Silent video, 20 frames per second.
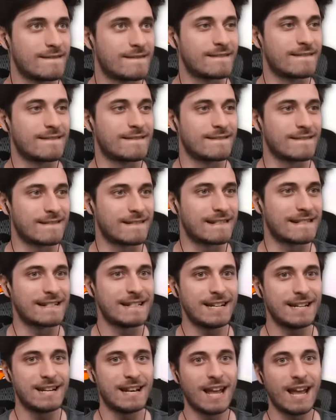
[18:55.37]
All
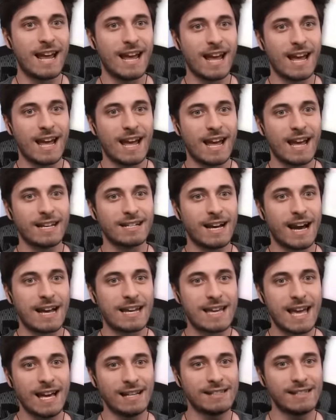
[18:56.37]
right, and I
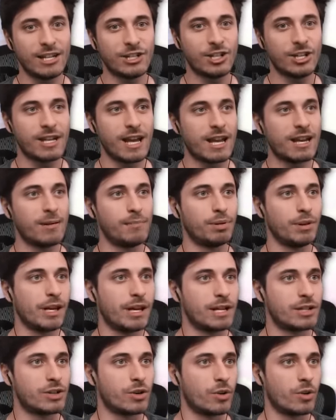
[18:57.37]
guess I should get an
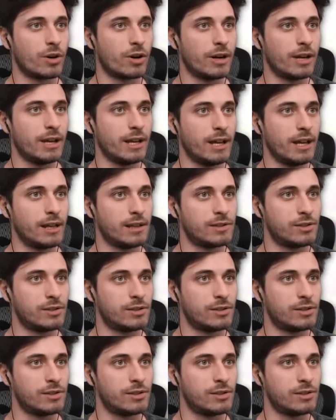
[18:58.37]
obligatory